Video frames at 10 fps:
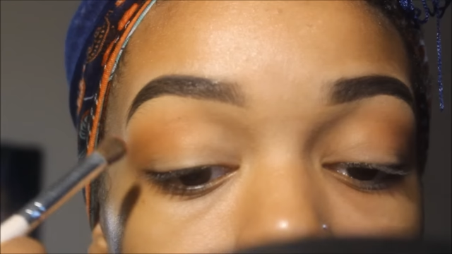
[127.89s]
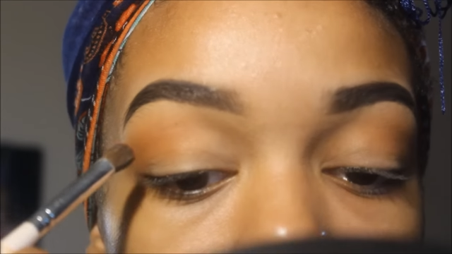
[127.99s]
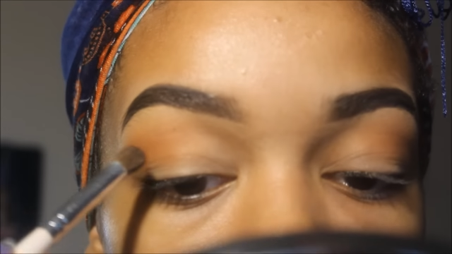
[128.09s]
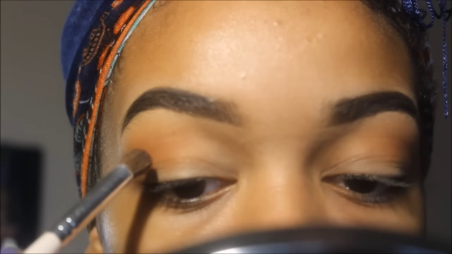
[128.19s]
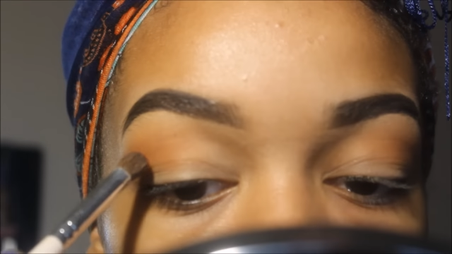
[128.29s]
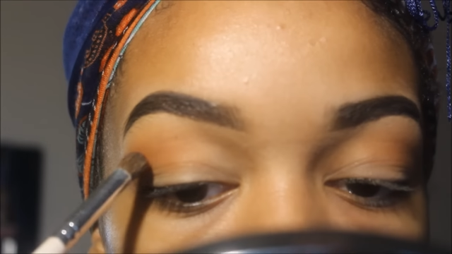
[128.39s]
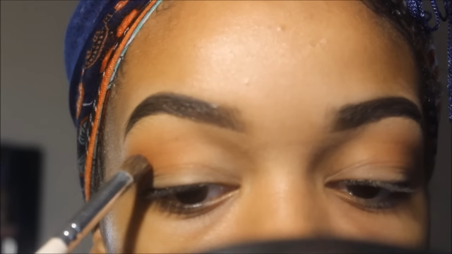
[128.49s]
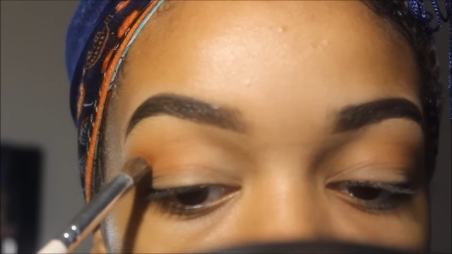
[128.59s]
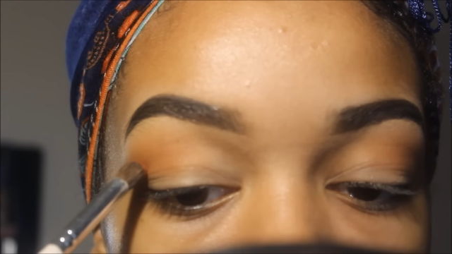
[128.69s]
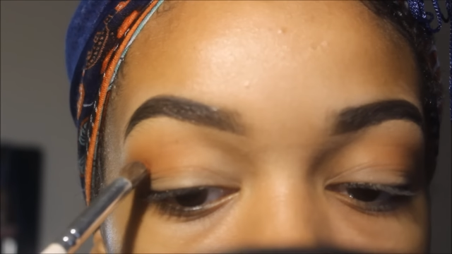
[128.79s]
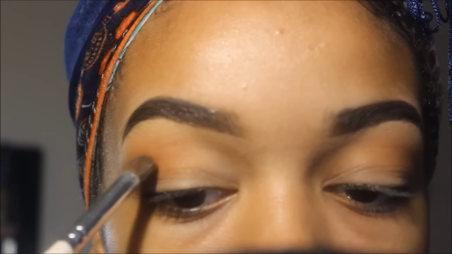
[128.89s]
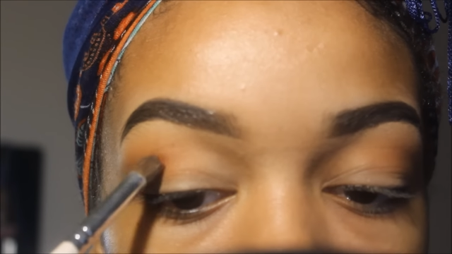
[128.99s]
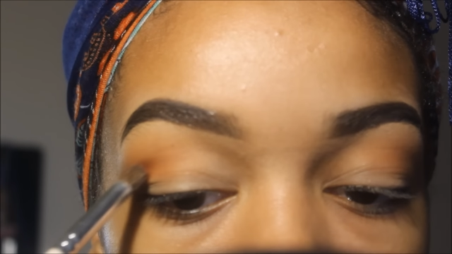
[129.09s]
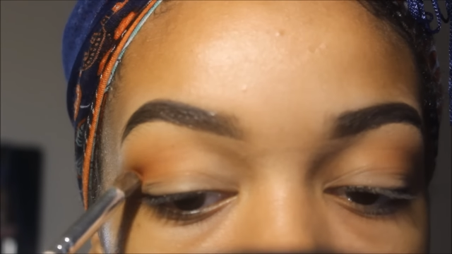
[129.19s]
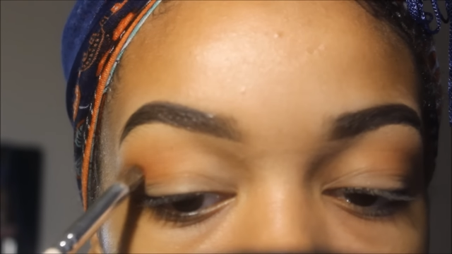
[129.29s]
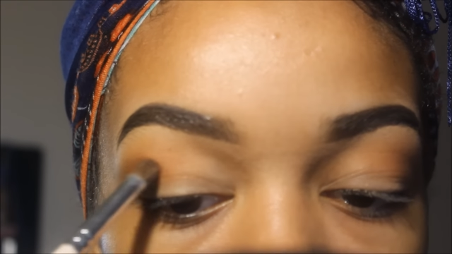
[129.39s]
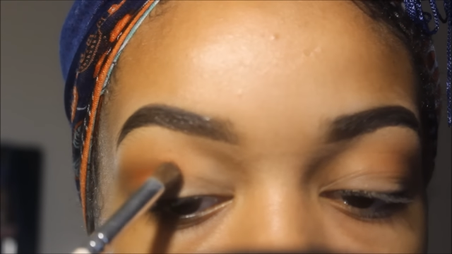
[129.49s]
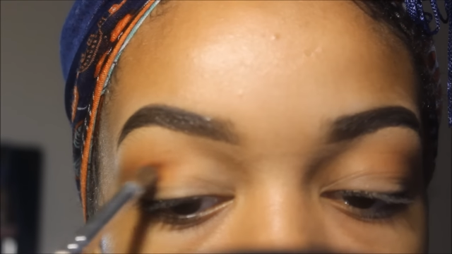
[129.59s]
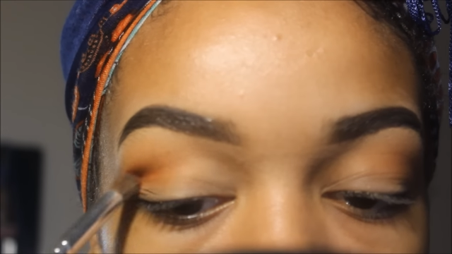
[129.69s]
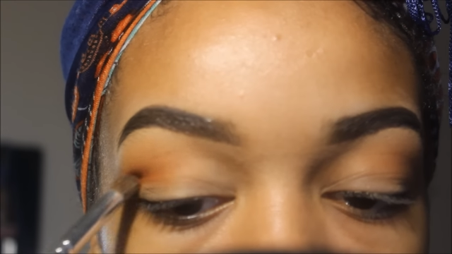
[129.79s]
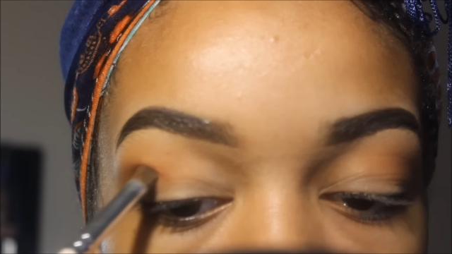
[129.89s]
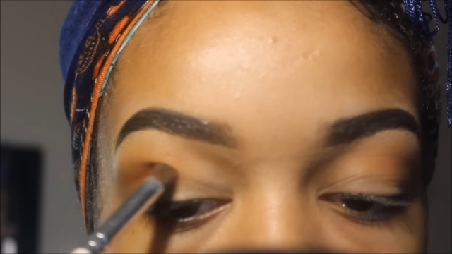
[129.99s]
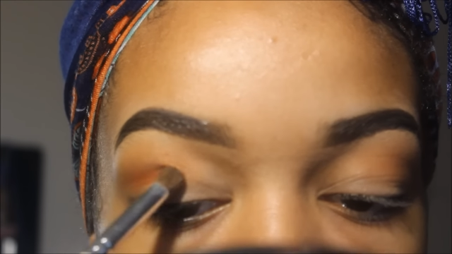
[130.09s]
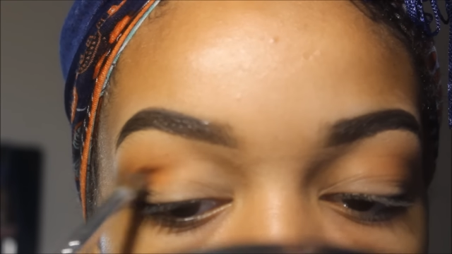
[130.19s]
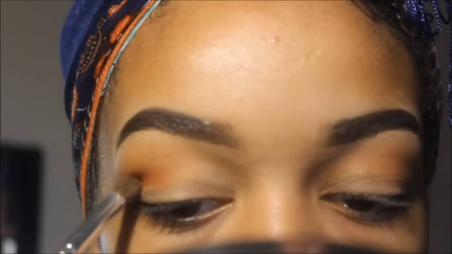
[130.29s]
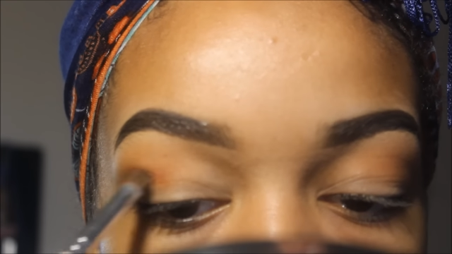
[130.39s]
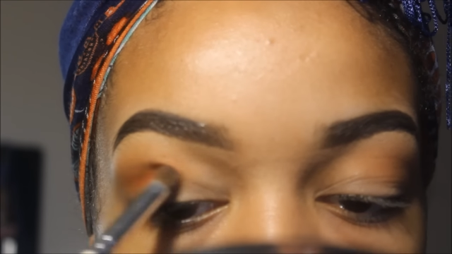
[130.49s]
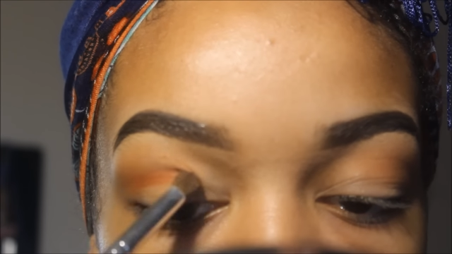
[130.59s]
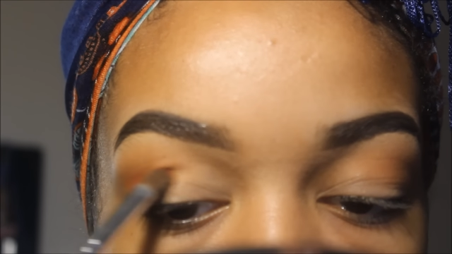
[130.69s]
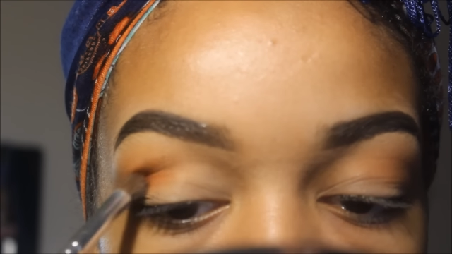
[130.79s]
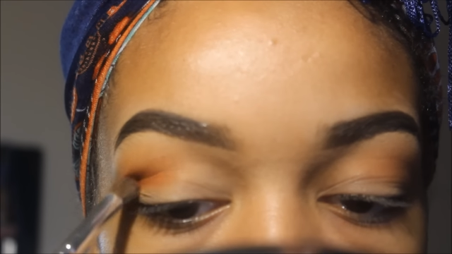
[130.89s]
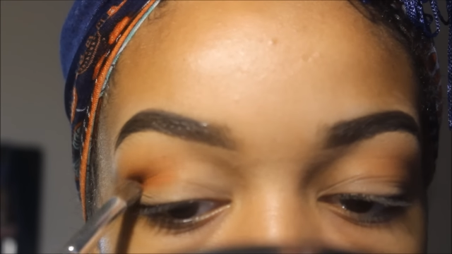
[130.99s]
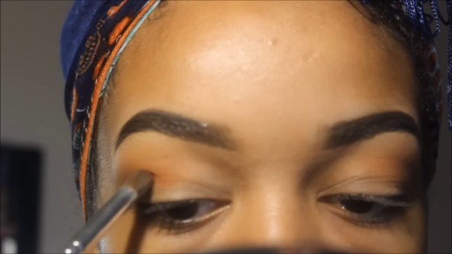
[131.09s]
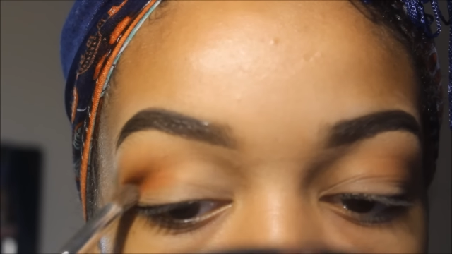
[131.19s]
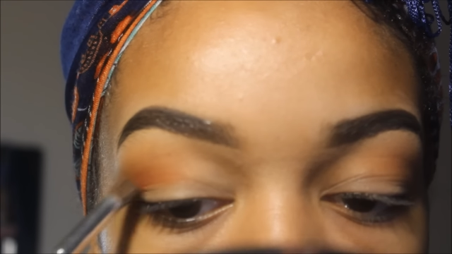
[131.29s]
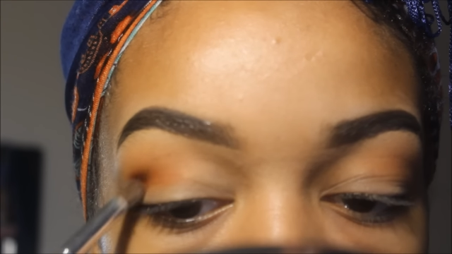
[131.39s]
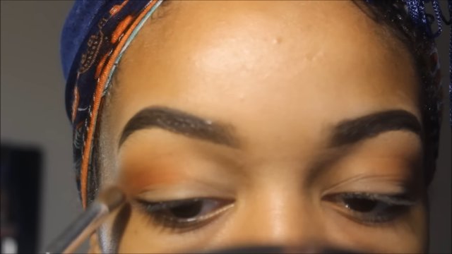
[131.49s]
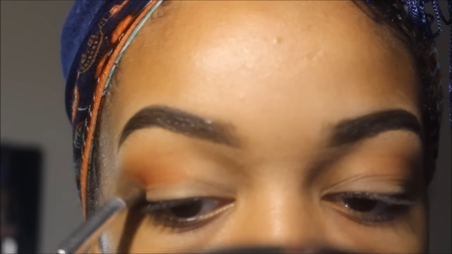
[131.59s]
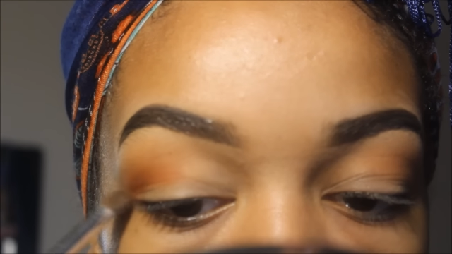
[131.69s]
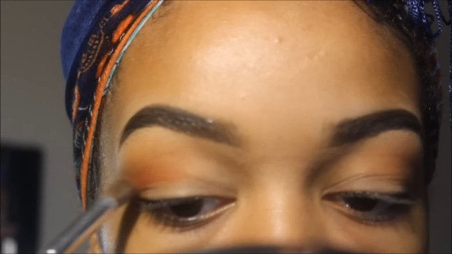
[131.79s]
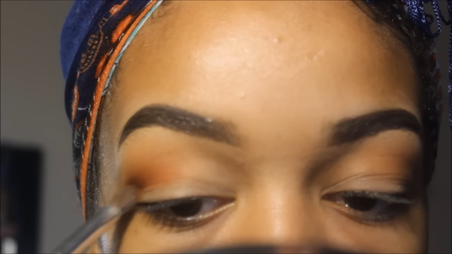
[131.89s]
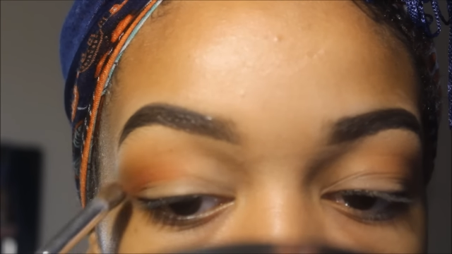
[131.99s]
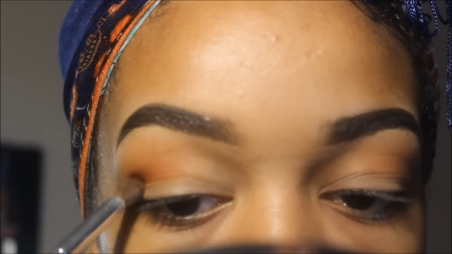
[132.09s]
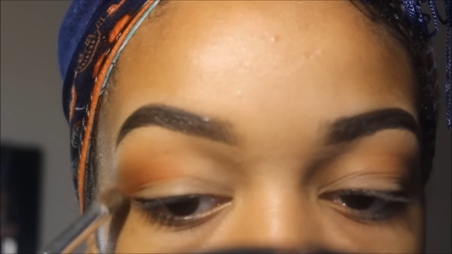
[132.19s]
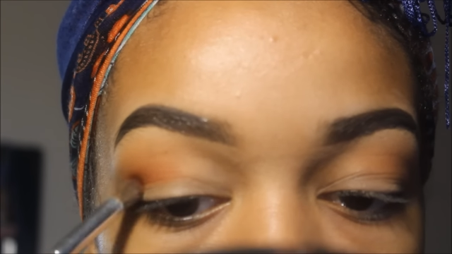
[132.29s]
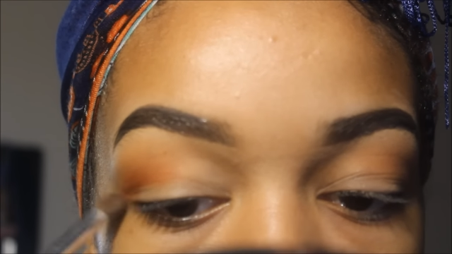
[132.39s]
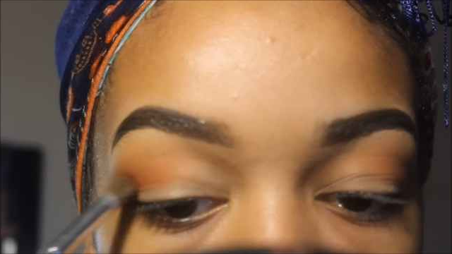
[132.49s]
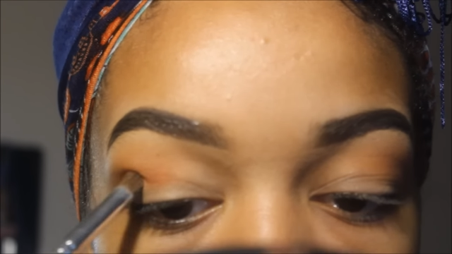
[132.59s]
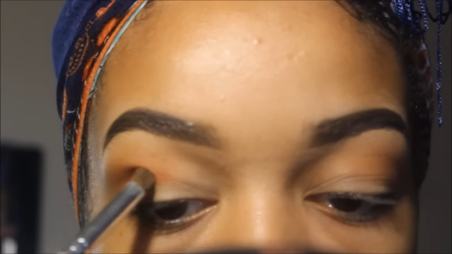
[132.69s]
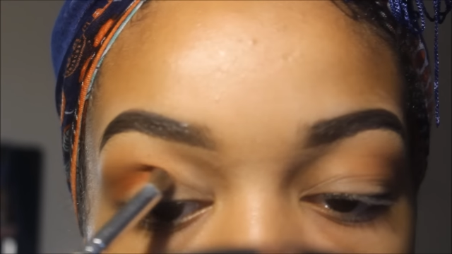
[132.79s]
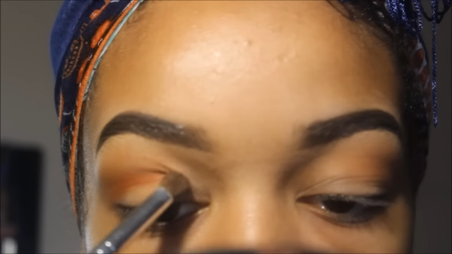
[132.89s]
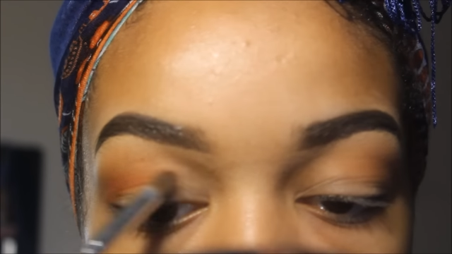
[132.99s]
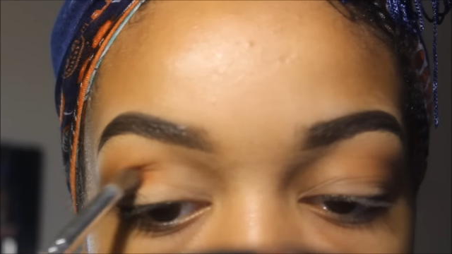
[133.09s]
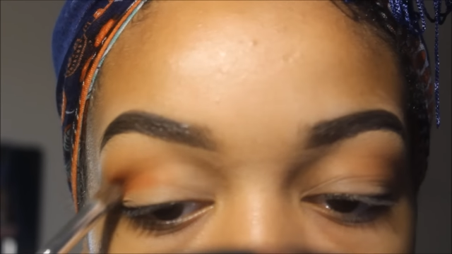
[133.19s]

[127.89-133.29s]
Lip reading: No face is visible, so there are no lips to read.